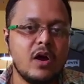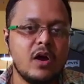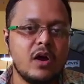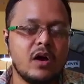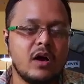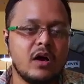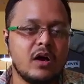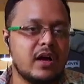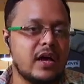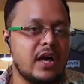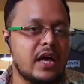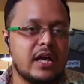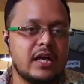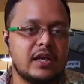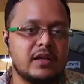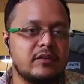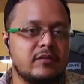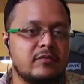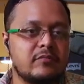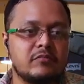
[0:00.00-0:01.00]

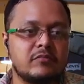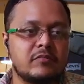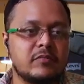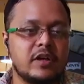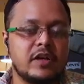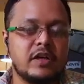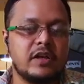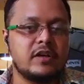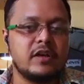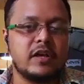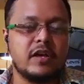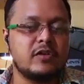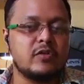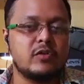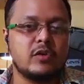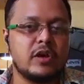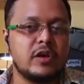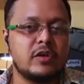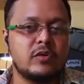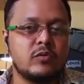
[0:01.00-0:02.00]
and
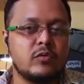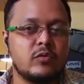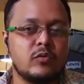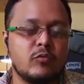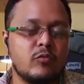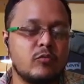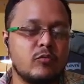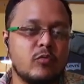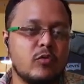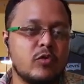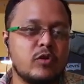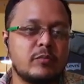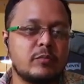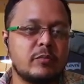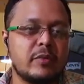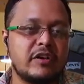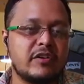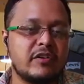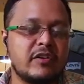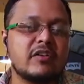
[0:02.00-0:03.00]
it won't
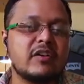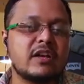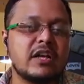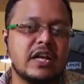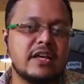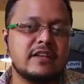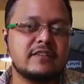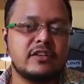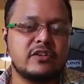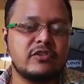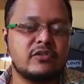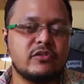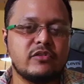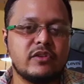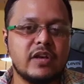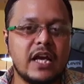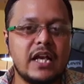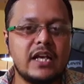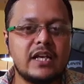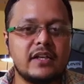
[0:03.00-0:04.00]
materialize into
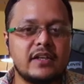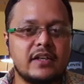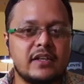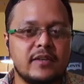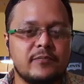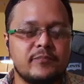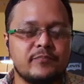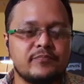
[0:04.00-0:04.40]
reality.